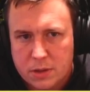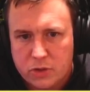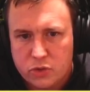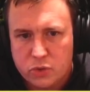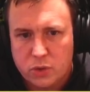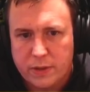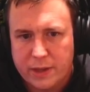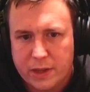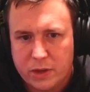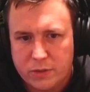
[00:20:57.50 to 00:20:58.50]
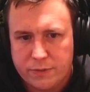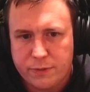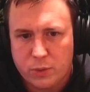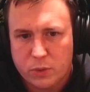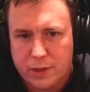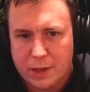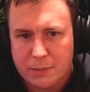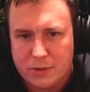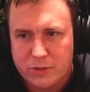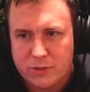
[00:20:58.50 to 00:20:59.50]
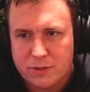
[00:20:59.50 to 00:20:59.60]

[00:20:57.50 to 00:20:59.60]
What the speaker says: Surely they can't do 4 damage.